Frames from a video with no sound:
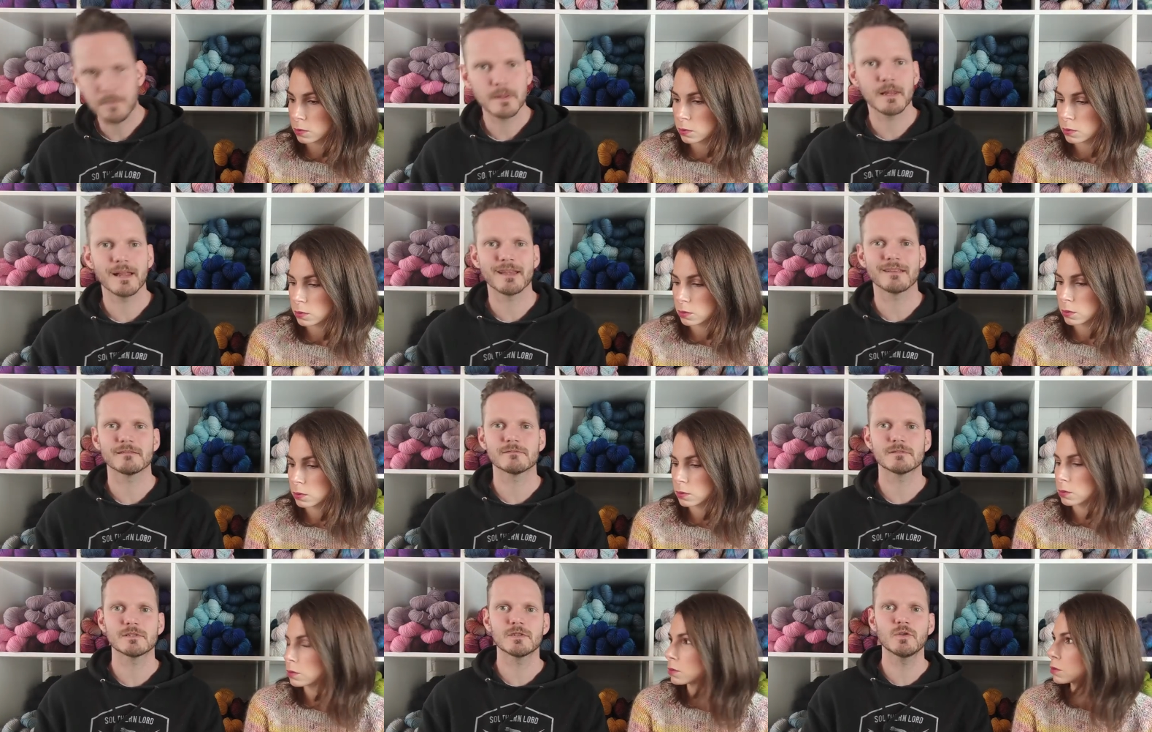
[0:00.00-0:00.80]
Speaker 1: took me
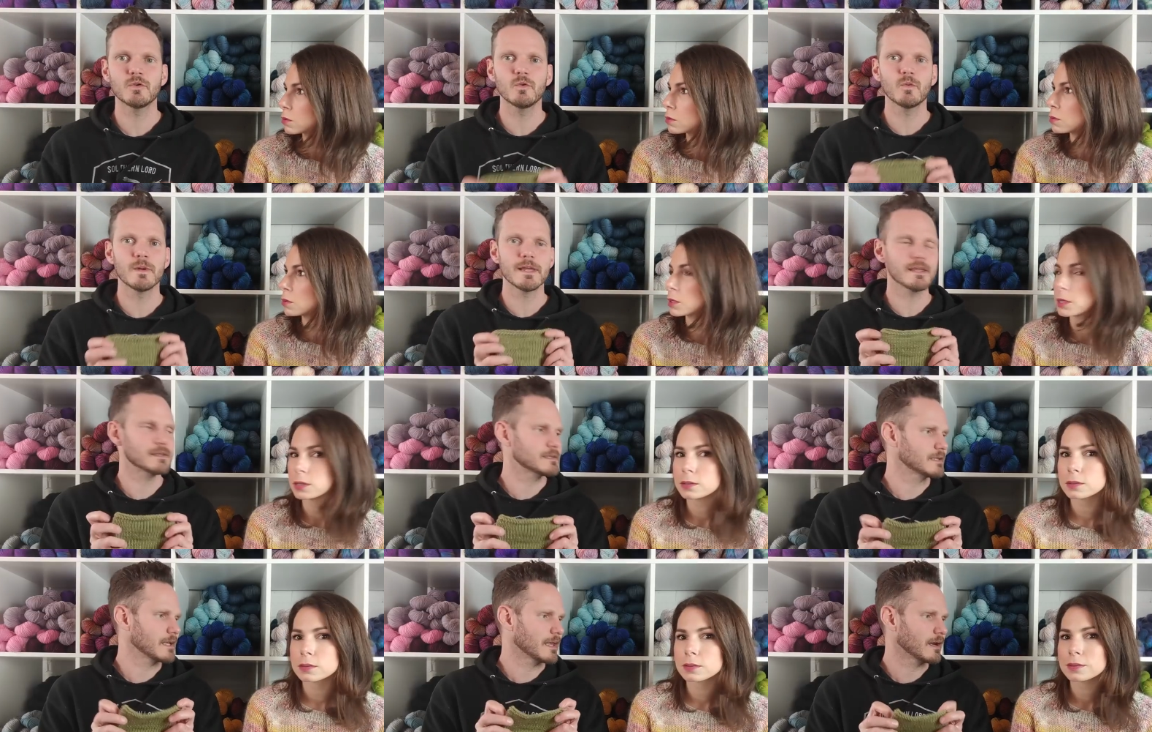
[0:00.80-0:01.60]
like two
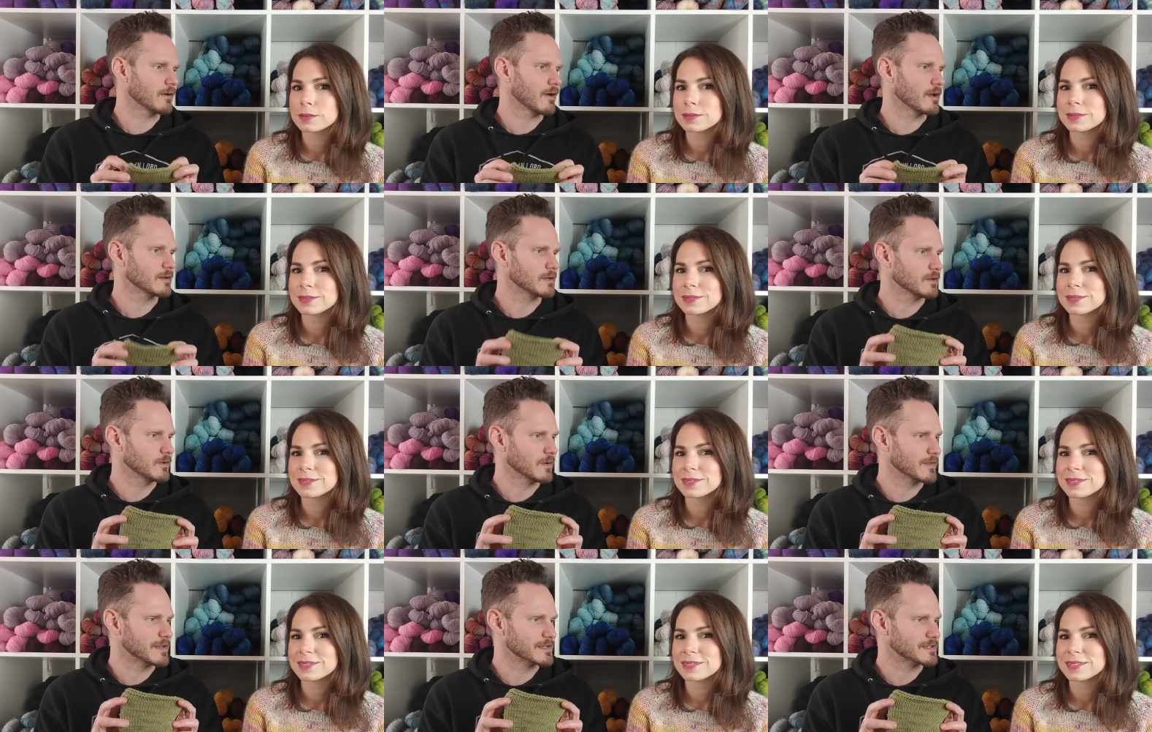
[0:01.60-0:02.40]
weeks to get around to
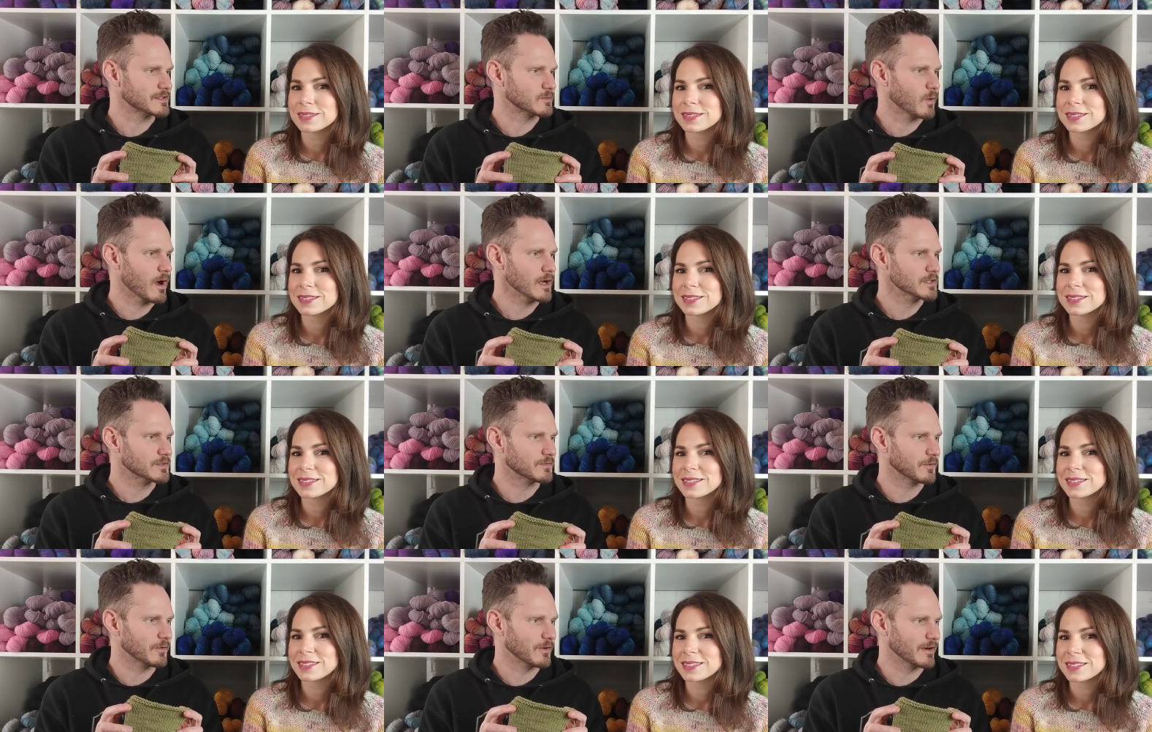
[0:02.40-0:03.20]
doing this
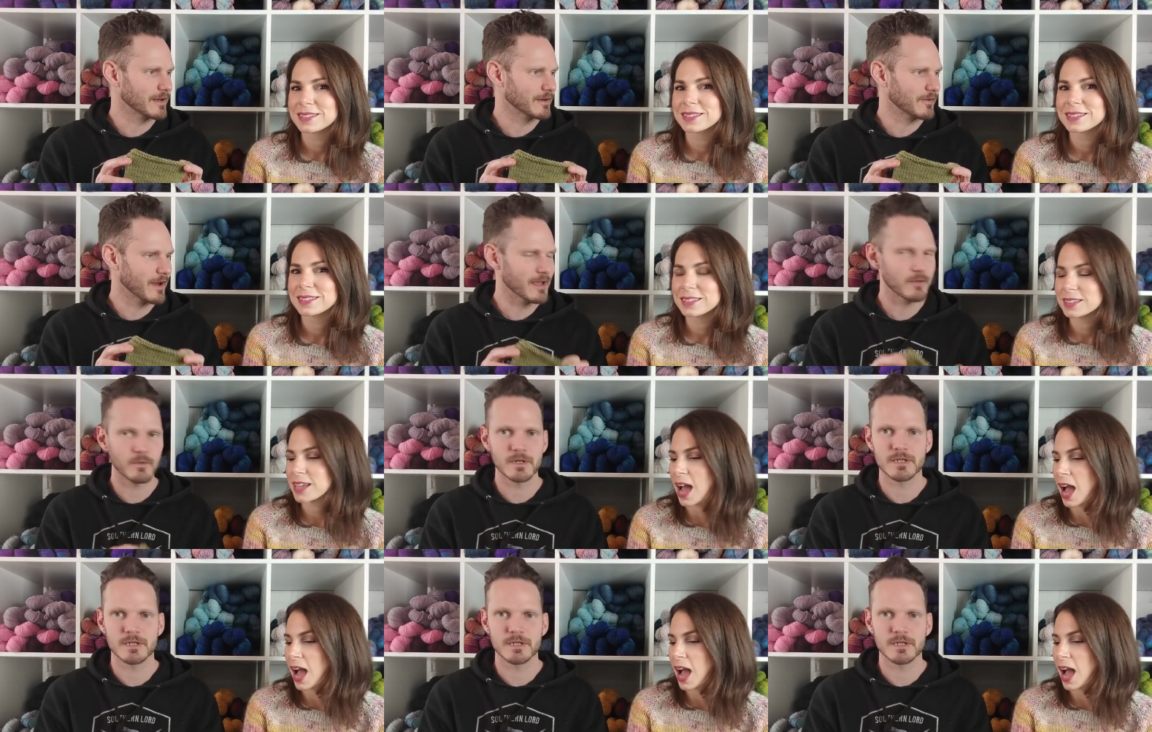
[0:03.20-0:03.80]
swatch for it, right?